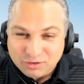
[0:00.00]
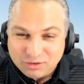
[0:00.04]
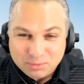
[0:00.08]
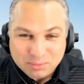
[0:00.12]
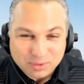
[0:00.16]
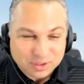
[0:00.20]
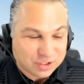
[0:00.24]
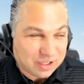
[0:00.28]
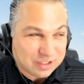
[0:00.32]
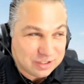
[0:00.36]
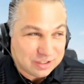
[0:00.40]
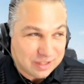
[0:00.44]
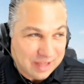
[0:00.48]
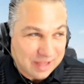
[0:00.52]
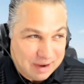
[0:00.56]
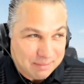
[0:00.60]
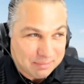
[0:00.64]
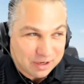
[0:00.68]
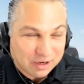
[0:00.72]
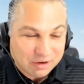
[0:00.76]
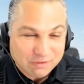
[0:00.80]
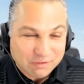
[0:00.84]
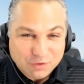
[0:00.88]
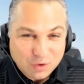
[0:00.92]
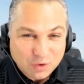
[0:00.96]
room are
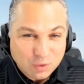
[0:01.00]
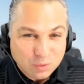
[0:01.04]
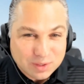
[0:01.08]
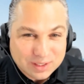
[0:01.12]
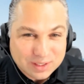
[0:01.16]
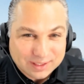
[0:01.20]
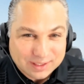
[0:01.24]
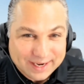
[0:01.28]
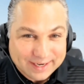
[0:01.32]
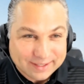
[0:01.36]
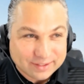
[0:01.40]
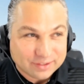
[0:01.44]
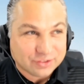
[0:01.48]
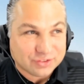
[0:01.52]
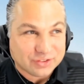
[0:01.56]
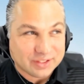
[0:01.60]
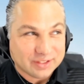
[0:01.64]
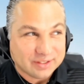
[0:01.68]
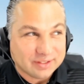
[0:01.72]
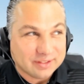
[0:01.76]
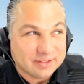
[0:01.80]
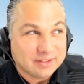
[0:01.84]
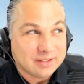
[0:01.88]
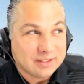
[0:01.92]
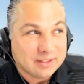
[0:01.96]
clamoring for Will
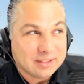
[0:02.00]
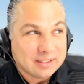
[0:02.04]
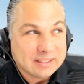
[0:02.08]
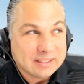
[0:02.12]
Anderson,